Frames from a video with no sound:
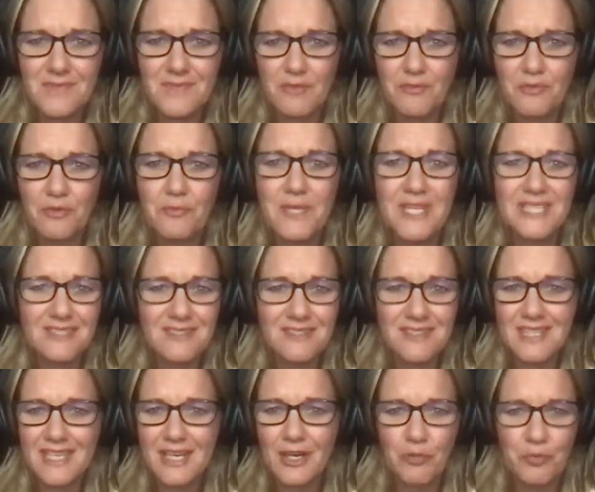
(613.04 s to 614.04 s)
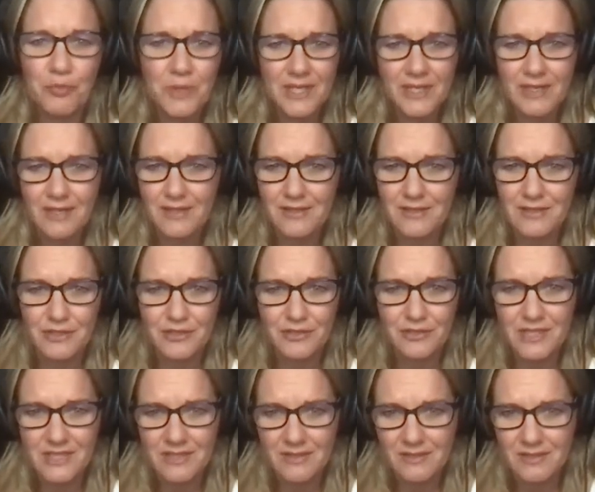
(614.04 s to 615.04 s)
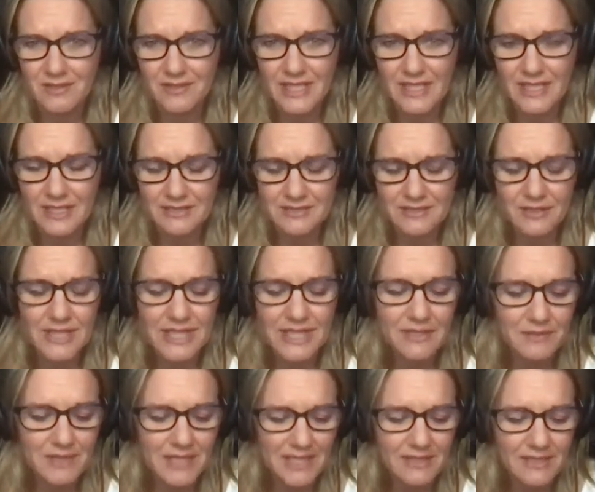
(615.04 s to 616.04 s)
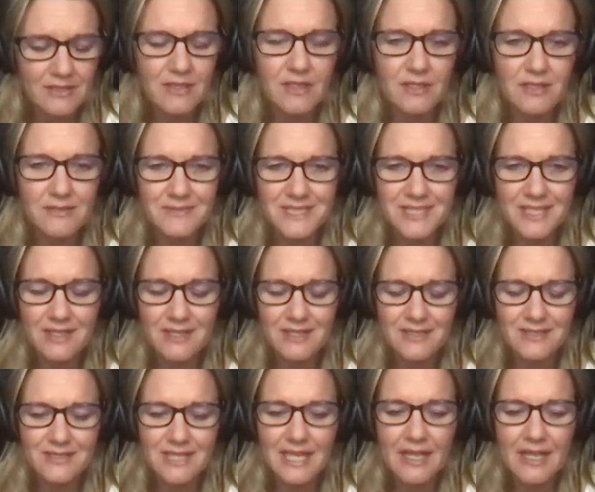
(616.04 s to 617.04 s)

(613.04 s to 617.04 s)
We're basically out playing on the street all day. So anyway, all I'm saying is